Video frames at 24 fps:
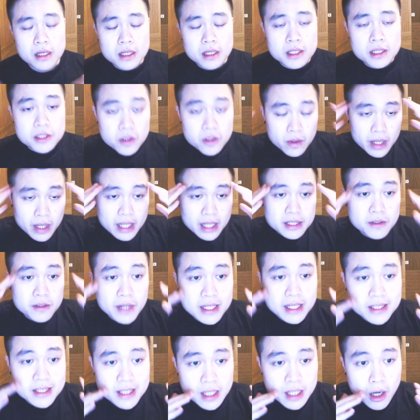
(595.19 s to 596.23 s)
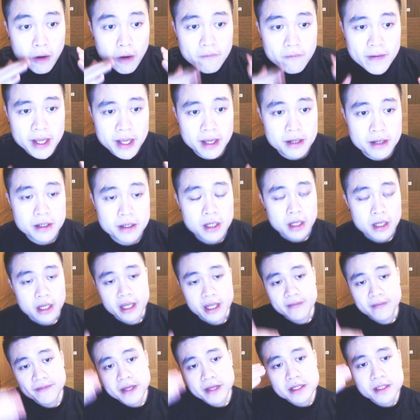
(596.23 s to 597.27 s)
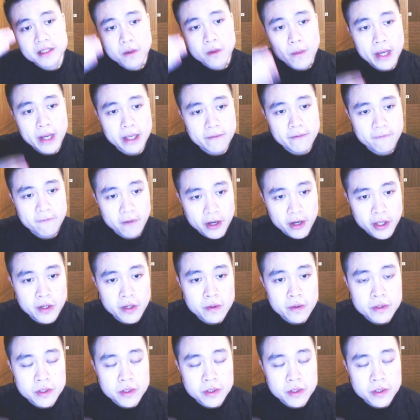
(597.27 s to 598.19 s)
So as you can see over here, if there's a way for you